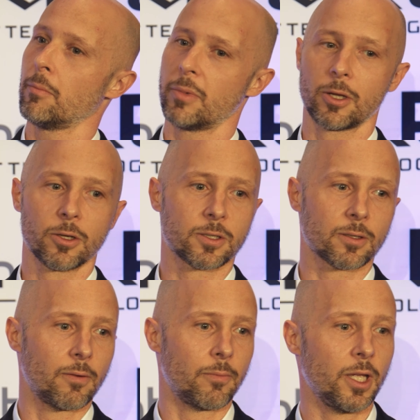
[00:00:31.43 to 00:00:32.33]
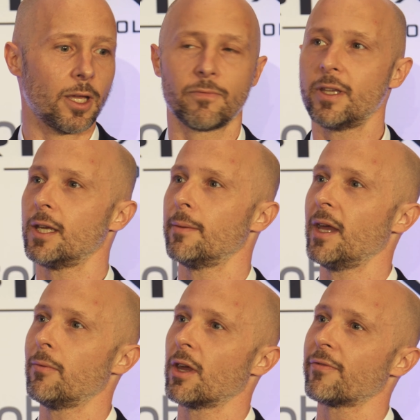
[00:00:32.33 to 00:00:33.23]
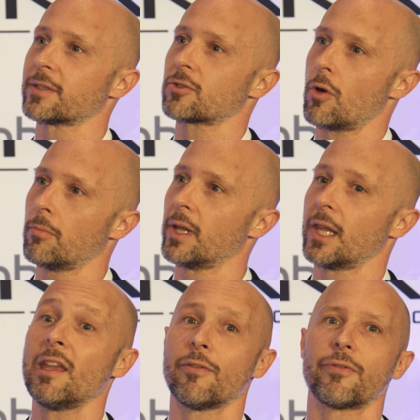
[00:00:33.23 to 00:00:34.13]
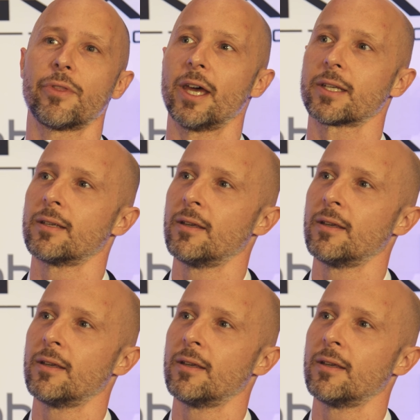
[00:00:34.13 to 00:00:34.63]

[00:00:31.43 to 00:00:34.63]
because we at VDMA, we have a strong belief that